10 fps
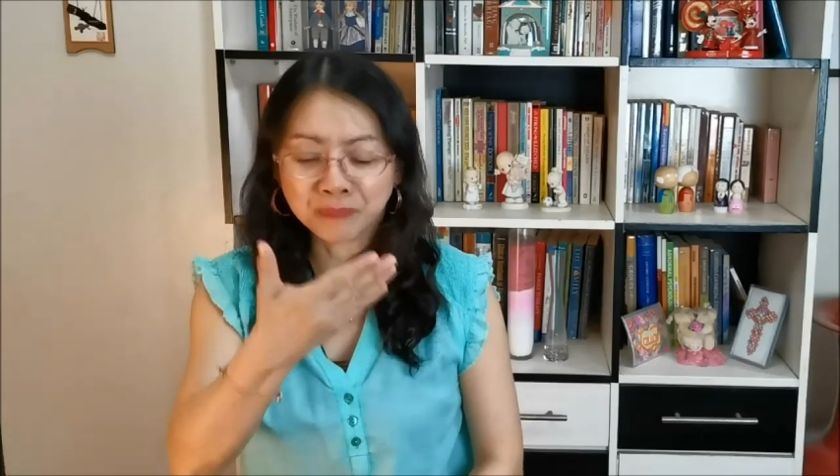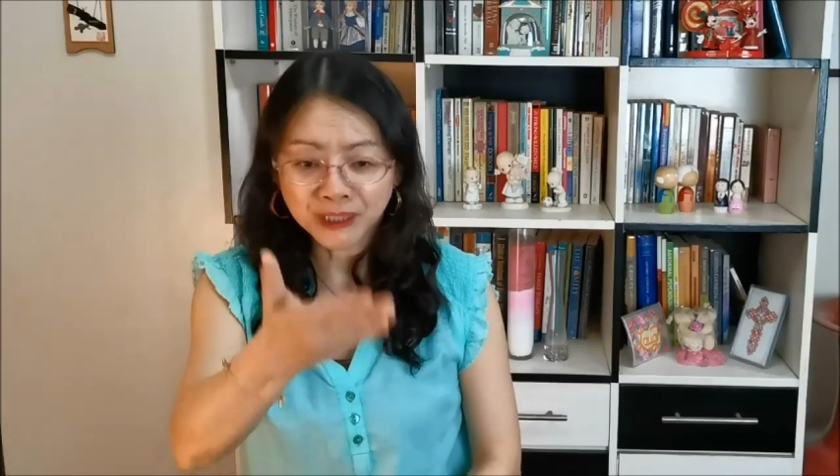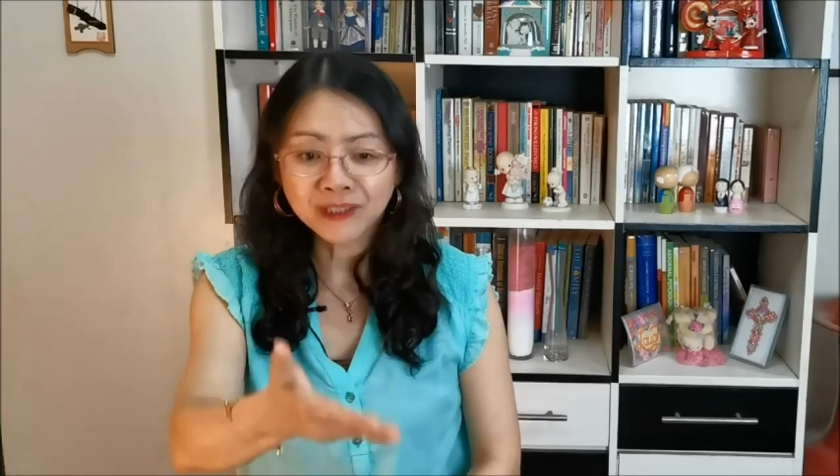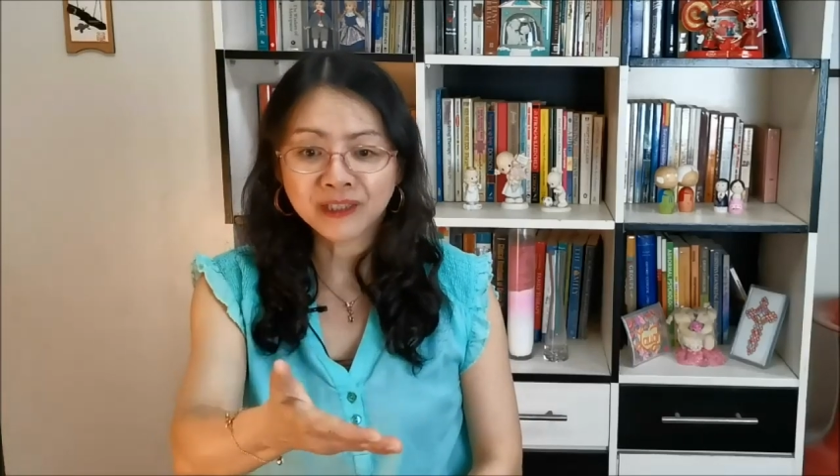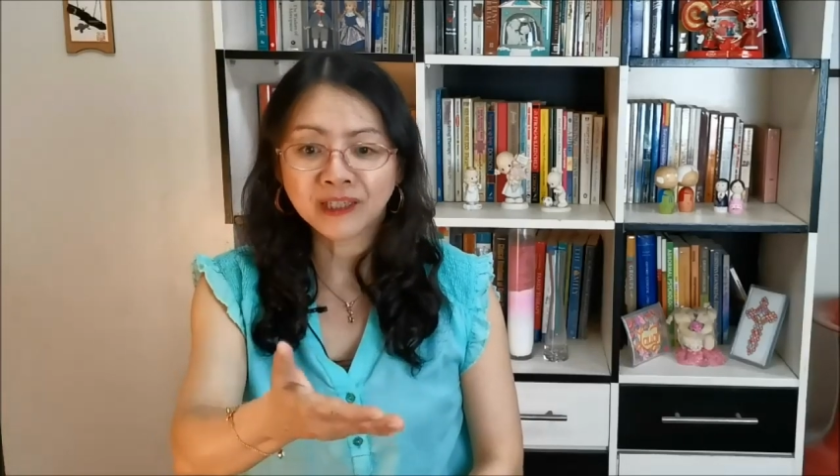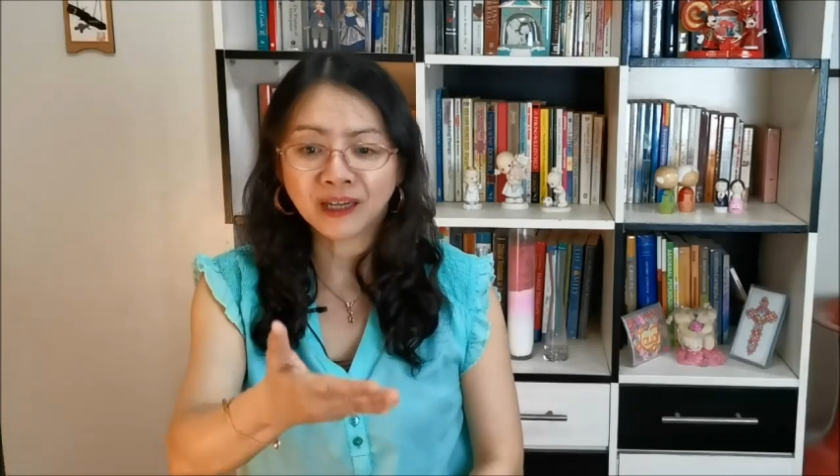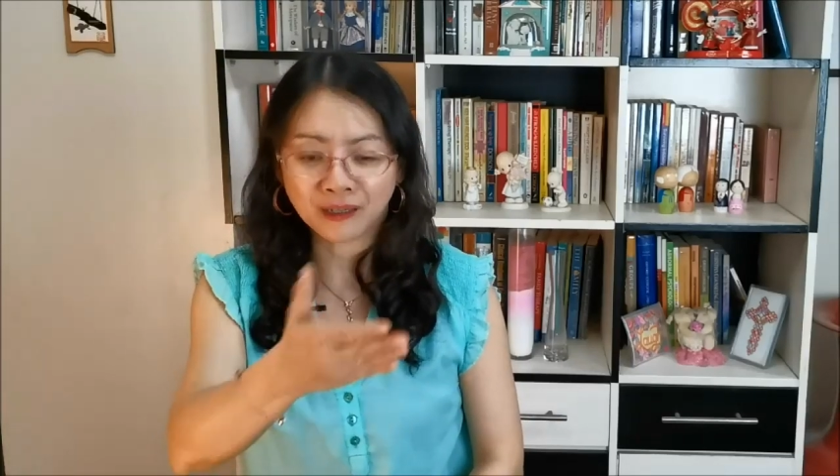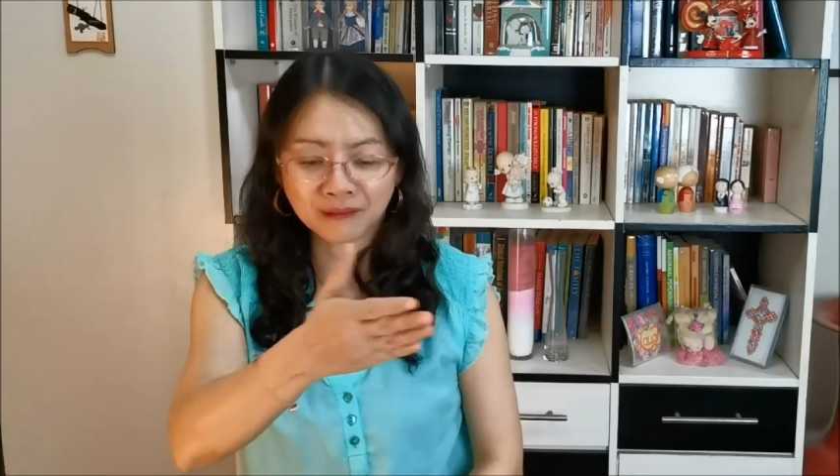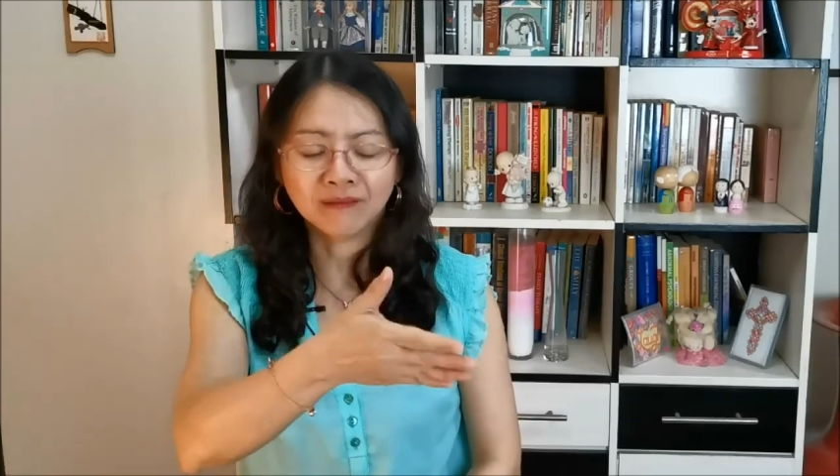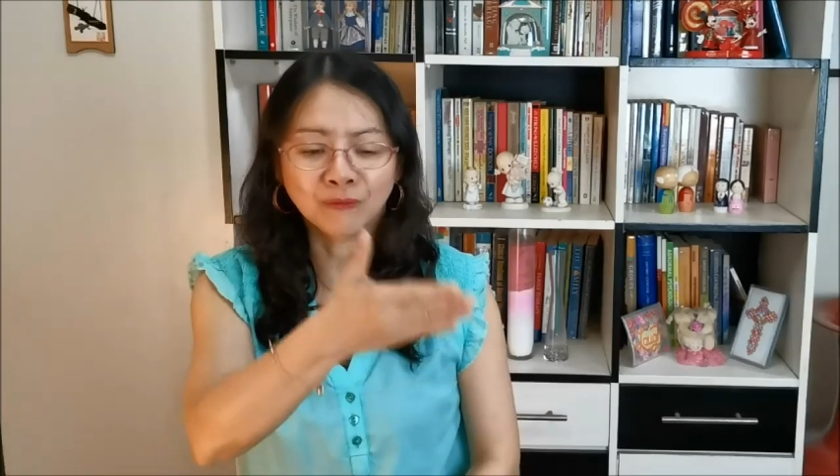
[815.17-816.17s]

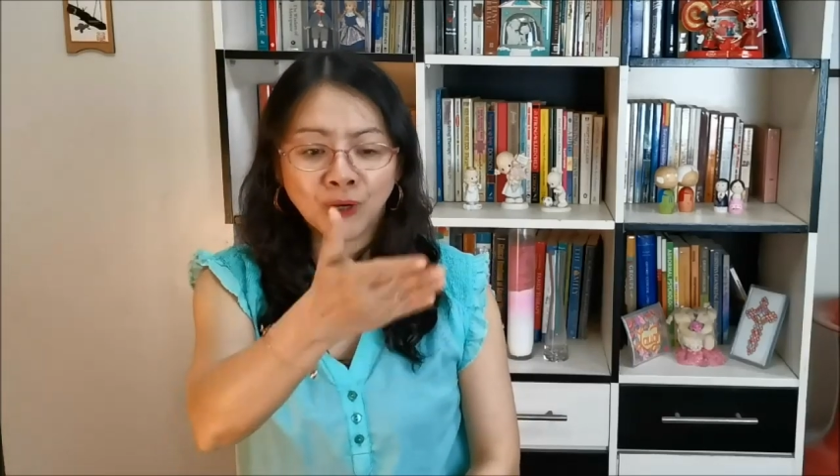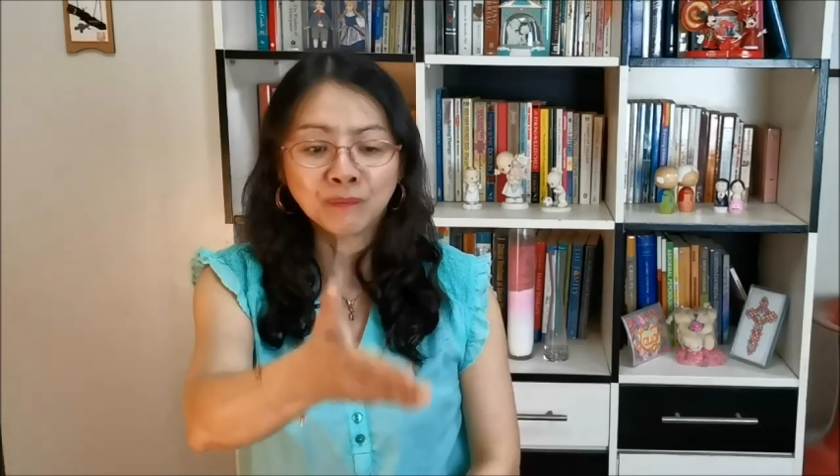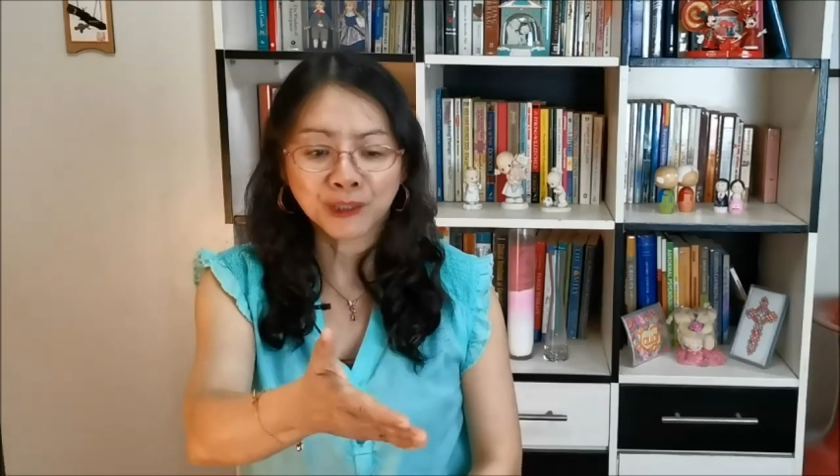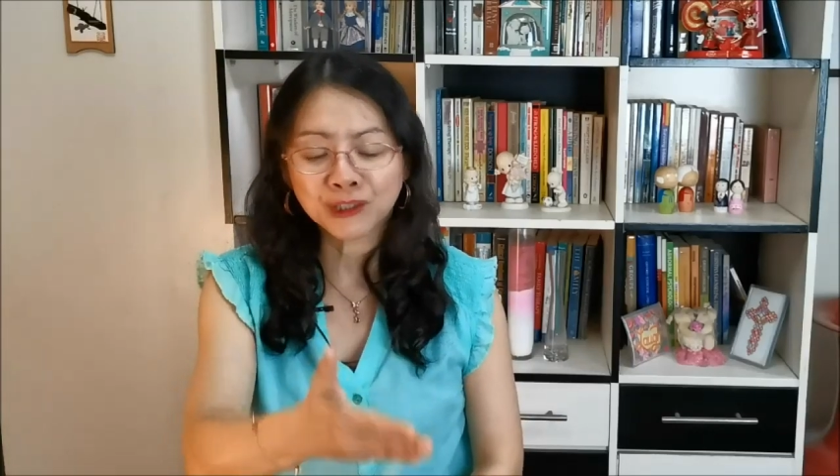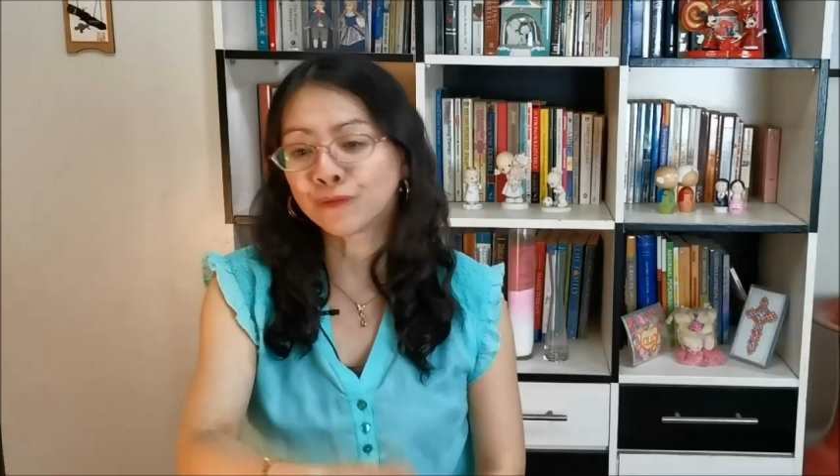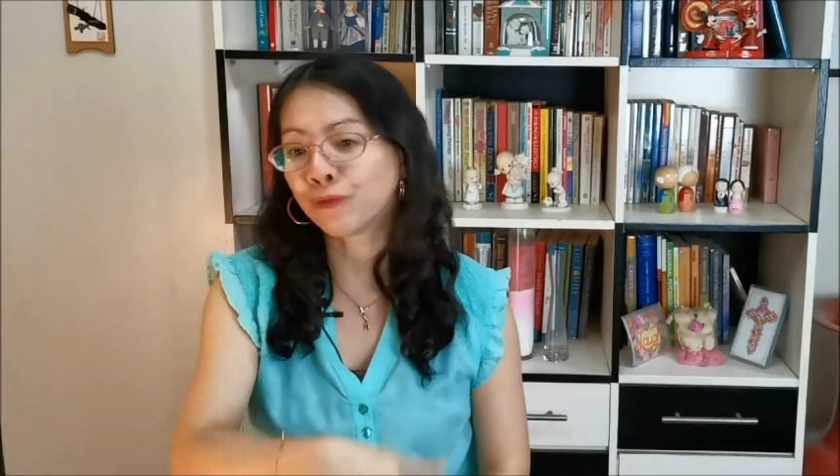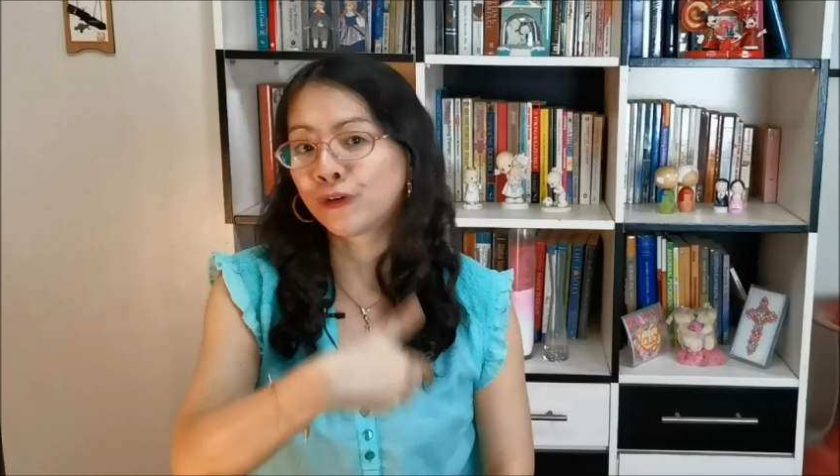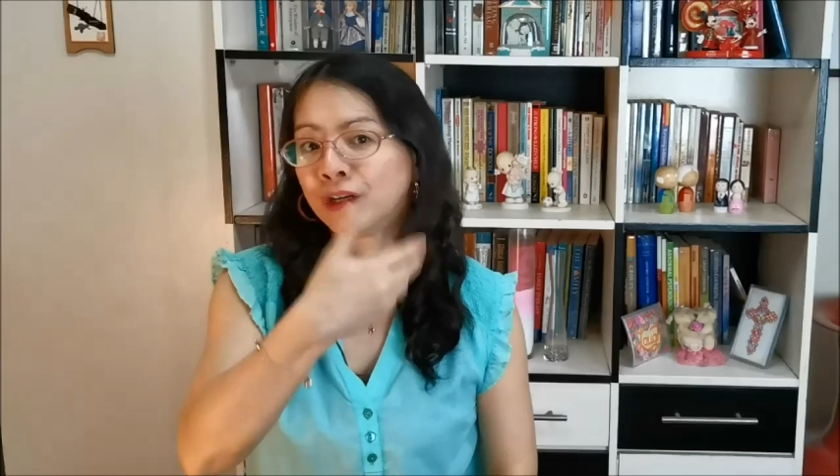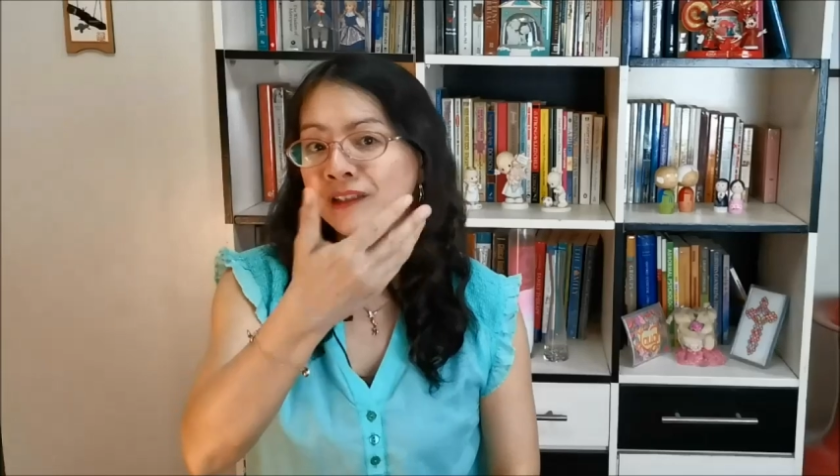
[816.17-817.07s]
person for,